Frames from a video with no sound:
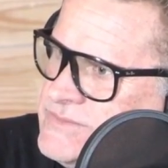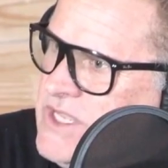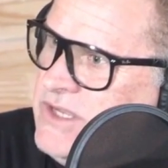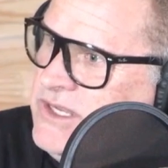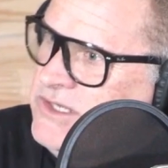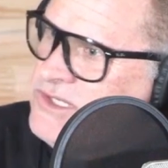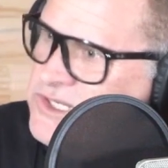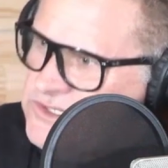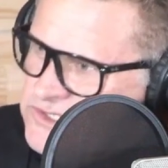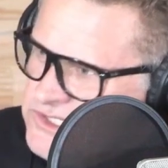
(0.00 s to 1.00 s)
And
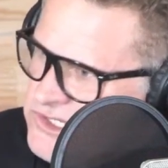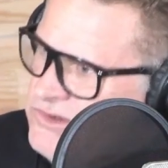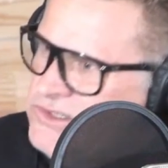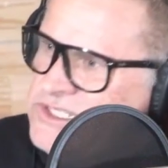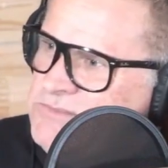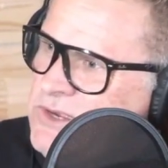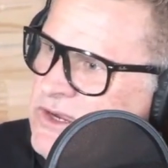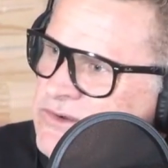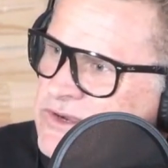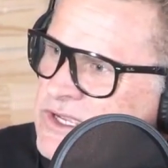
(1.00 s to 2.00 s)
she's so
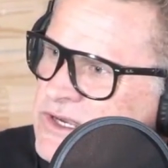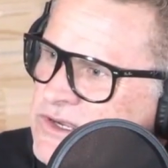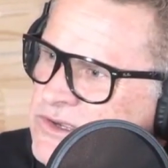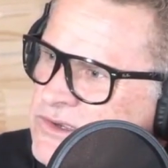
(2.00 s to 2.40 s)
inspiring in her.